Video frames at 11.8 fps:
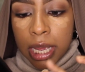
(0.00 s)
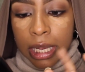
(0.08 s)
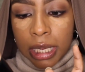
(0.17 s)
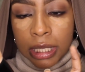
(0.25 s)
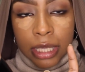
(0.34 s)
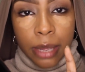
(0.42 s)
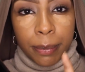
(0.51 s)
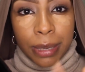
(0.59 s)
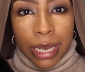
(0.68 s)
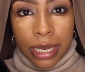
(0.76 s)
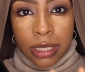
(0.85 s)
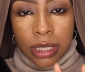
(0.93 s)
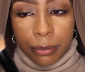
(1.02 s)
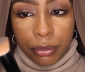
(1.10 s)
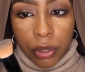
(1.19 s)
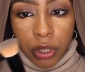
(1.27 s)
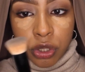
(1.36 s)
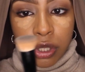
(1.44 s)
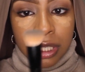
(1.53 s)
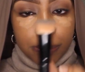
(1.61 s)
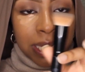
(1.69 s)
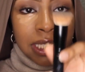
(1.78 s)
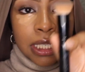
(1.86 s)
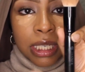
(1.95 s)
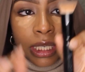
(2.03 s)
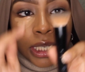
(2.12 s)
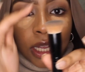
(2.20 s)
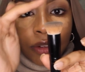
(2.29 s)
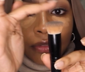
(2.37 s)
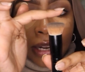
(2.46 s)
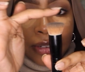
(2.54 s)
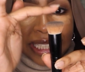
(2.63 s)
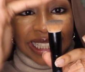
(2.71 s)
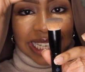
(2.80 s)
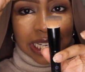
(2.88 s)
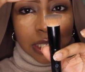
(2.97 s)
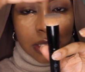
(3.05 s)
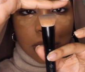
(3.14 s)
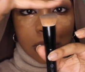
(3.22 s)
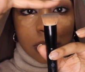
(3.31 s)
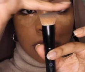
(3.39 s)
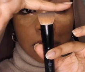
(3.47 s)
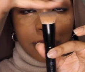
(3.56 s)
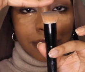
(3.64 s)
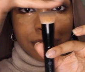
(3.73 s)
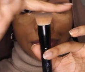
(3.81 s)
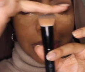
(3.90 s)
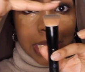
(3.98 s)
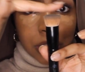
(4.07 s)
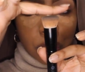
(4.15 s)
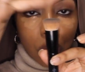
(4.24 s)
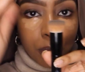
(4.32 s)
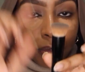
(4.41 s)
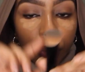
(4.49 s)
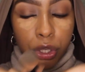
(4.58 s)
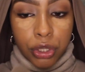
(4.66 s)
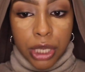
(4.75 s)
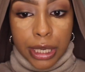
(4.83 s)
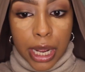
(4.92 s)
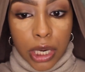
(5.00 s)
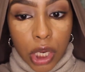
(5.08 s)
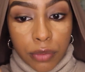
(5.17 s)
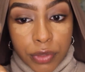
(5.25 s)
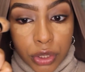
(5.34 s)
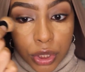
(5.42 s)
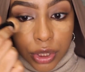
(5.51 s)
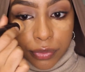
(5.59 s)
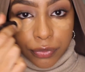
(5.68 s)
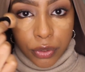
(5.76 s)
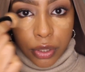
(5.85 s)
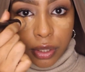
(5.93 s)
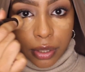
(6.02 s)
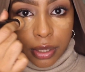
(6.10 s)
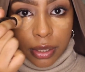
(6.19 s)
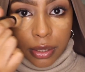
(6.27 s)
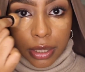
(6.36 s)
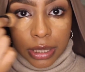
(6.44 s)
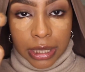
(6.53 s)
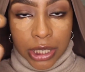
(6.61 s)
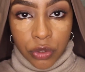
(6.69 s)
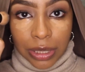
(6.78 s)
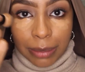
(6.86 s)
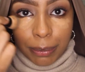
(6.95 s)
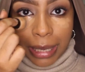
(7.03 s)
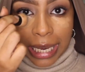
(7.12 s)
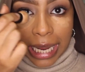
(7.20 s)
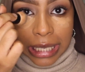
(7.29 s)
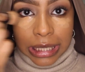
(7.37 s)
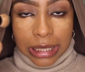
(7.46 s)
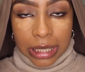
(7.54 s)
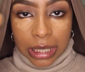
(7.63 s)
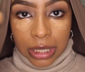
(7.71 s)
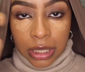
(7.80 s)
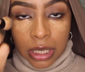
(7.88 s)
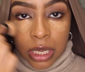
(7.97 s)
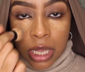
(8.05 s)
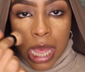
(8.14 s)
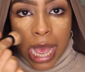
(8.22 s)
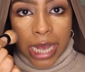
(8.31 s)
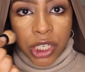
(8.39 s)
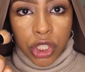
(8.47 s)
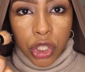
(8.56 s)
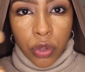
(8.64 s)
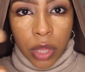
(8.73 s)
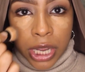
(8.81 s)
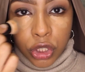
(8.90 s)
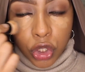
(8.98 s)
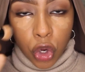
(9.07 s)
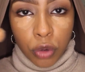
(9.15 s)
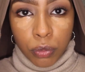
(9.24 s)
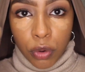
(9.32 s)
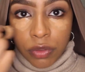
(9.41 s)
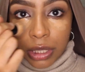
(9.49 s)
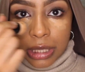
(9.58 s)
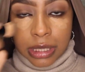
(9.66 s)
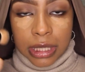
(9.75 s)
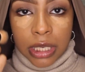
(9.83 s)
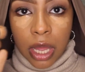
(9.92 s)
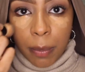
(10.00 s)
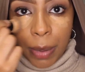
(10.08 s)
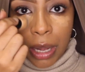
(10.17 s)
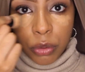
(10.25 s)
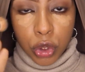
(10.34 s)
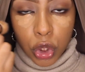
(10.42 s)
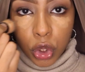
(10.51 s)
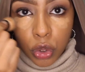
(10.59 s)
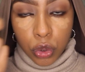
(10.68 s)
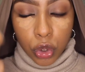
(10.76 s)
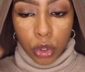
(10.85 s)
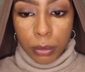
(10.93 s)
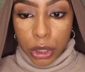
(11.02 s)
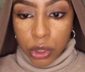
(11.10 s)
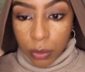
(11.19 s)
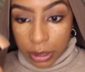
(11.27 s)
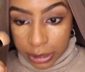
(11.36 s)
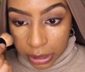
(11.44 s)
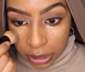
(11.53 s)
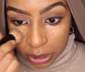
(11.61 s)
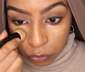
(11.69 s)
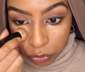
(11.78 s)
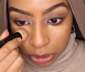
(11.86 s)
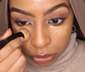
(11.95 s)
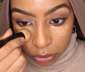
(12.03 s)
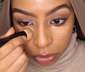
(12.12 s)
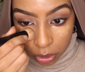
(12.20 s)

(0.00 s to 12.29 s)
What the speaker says: It is their blending brush. It's basically a very dense, flat top brush, and I love it just for literally blending, and so that I don't move the concealer about too much, so I get like a really good